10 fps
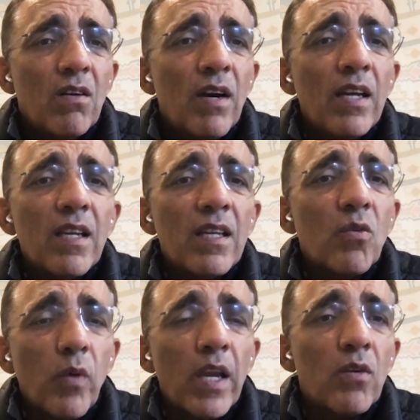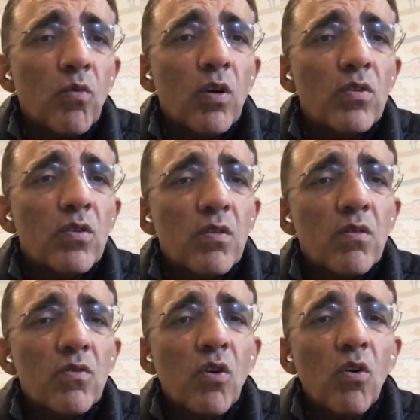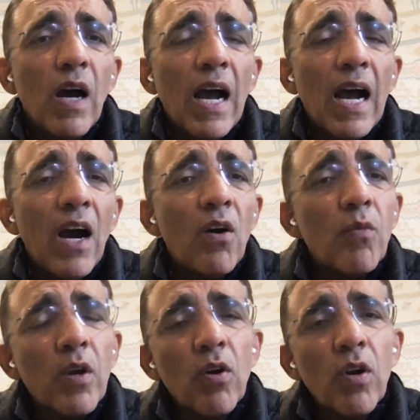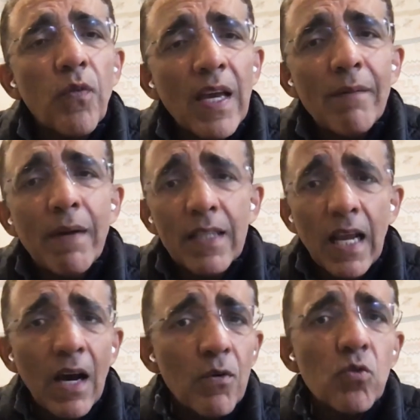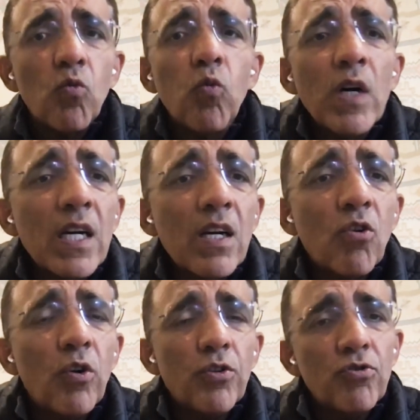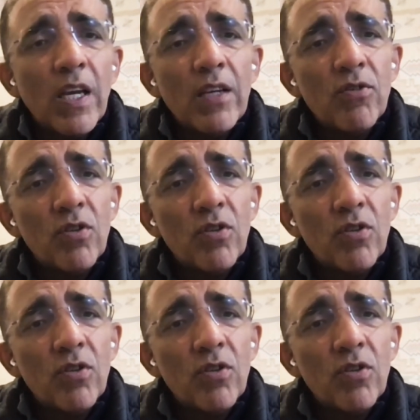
right, in the way it was. So how are we going to think about that? How is work going to change?